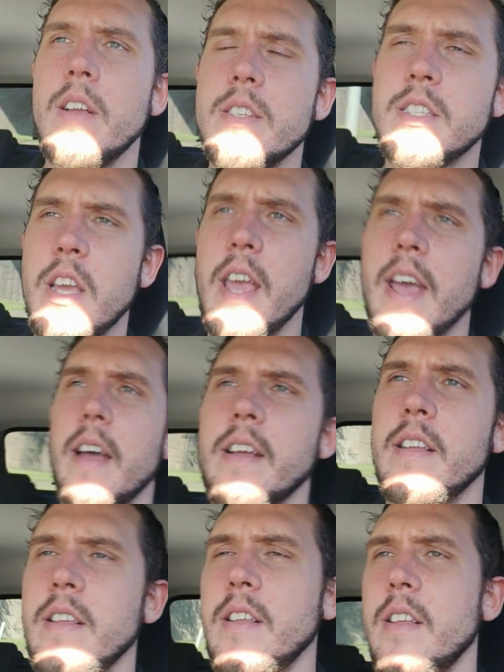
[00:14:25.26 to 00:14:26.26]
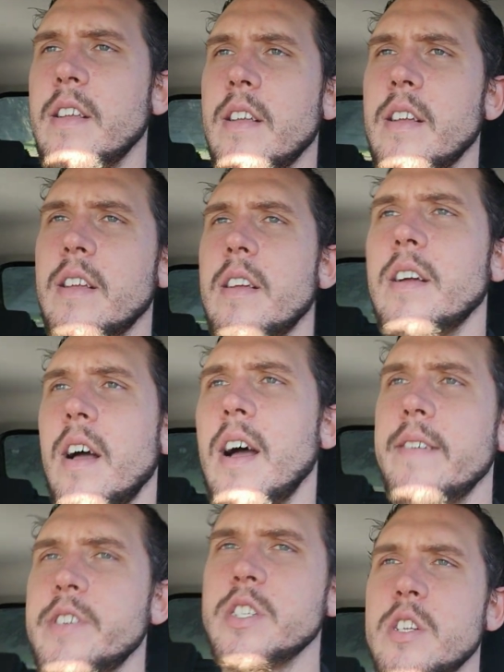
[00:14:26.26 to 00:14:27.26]
So yeah,
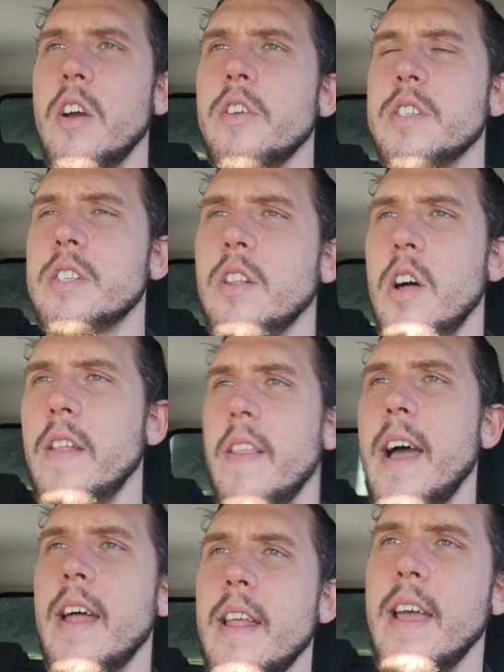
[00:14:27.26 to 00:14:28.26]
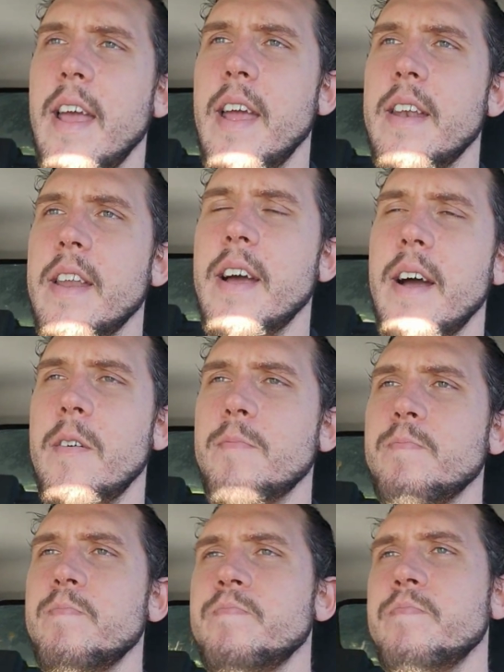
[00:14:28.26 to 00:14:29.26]
I've just noticed a lot of that, and
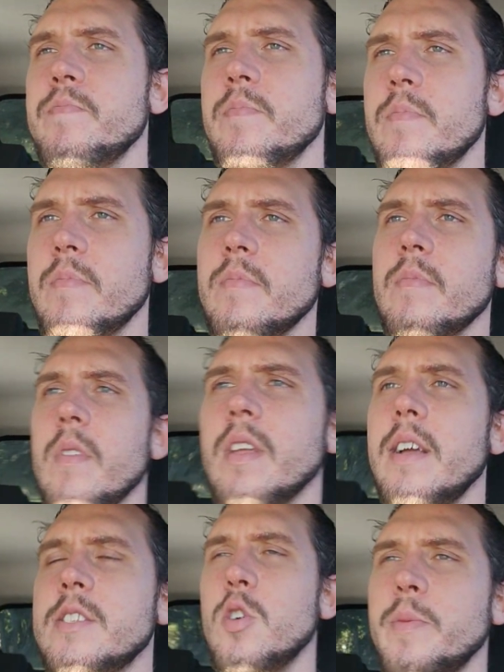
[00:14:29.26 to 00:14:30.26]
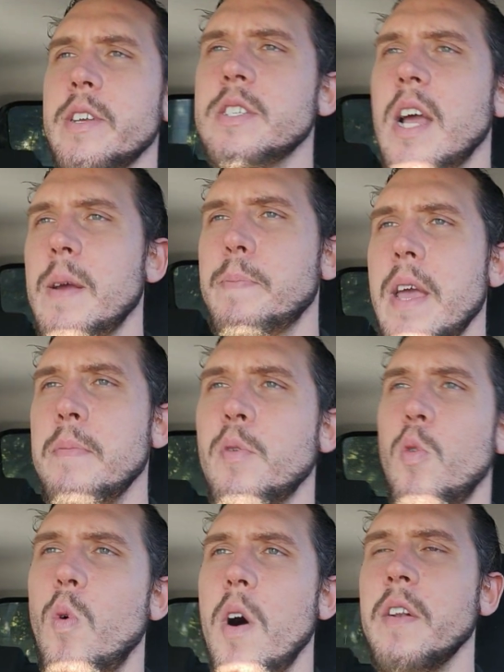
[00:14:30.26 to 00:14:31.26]
it's almost like
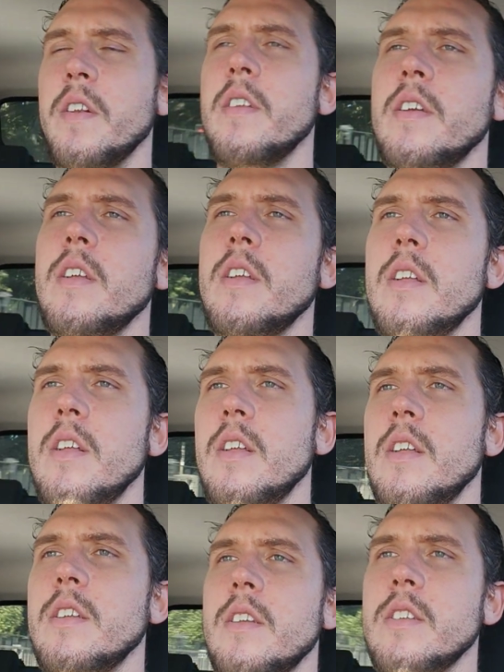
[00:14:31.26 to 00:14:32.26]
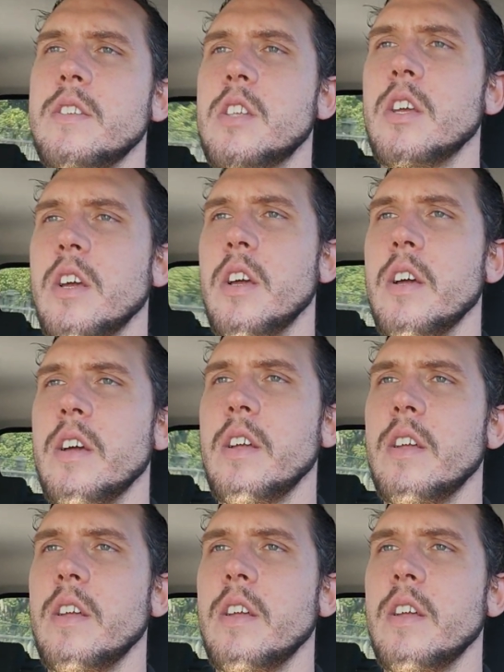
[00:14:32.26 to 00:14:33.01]
people want to